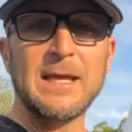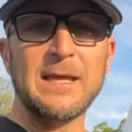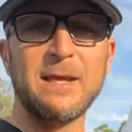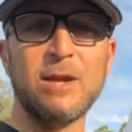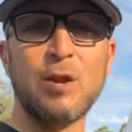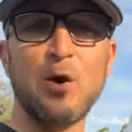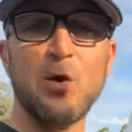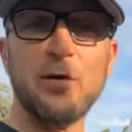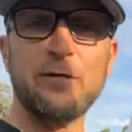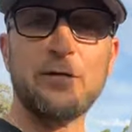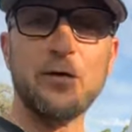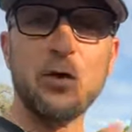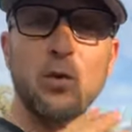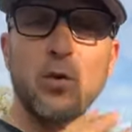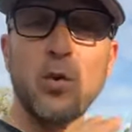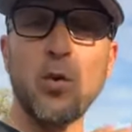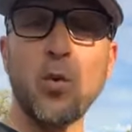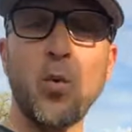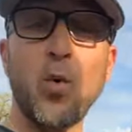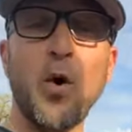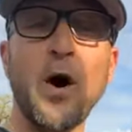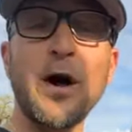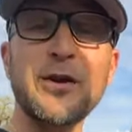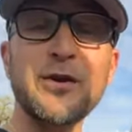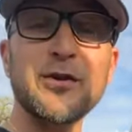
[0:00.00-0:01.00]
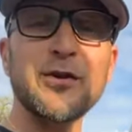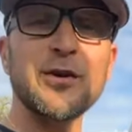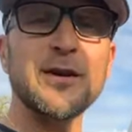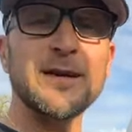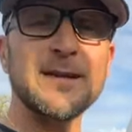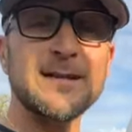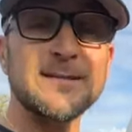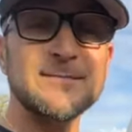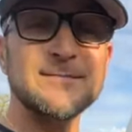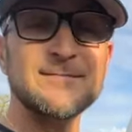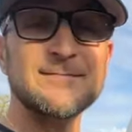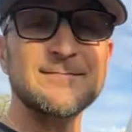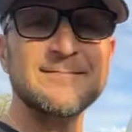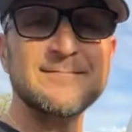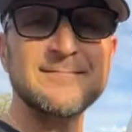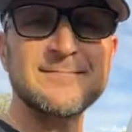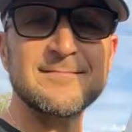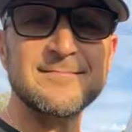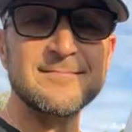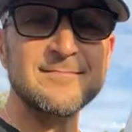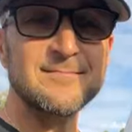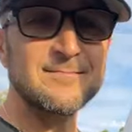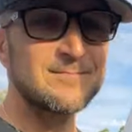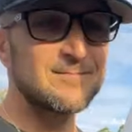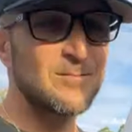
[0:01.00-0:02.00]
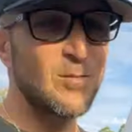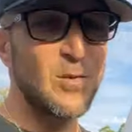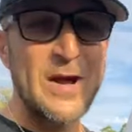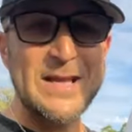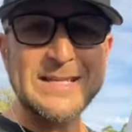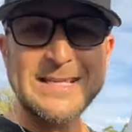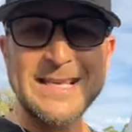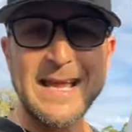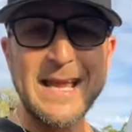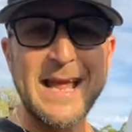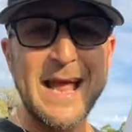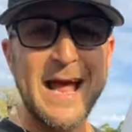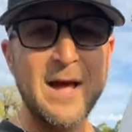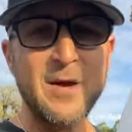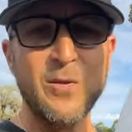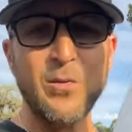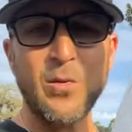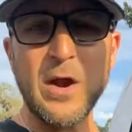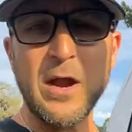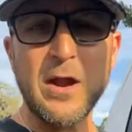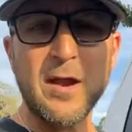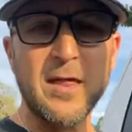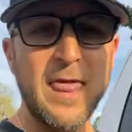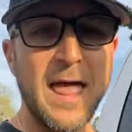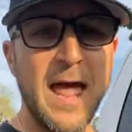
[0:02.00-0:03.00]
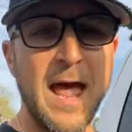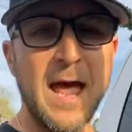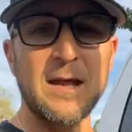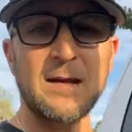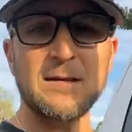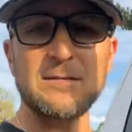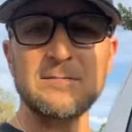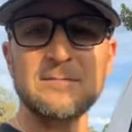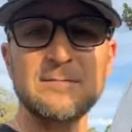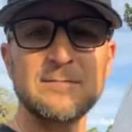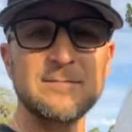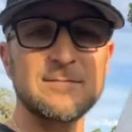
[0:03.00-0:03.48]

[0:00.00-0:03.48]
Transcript: you know, if you were wondering, why does that guy wear that?